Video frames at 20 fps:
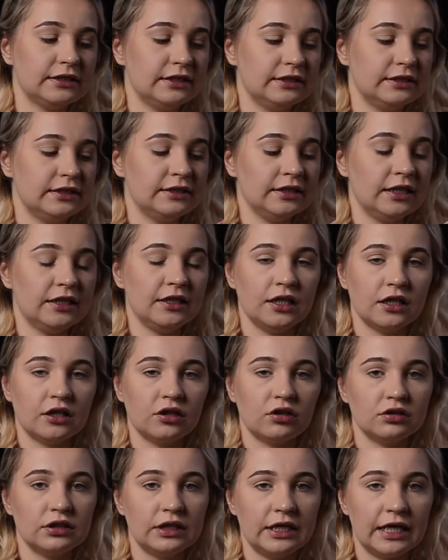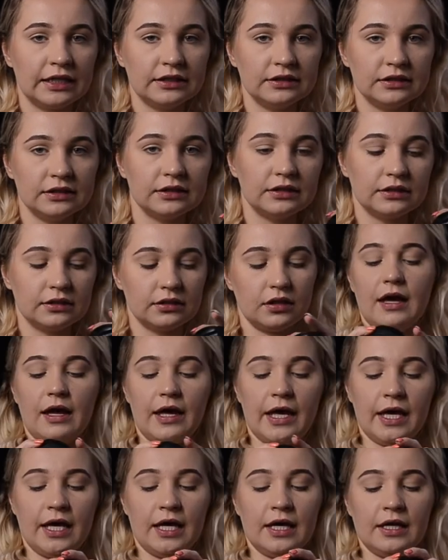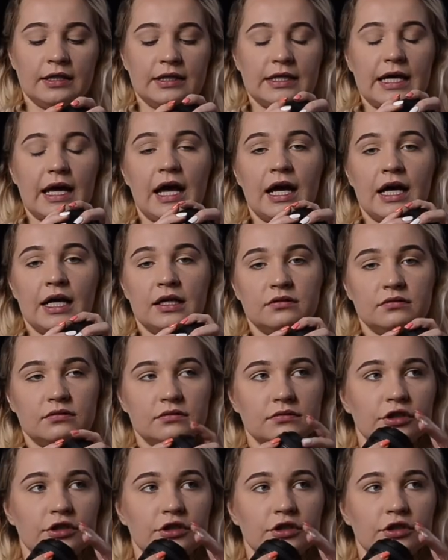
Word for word: This is a Nikon lens, and I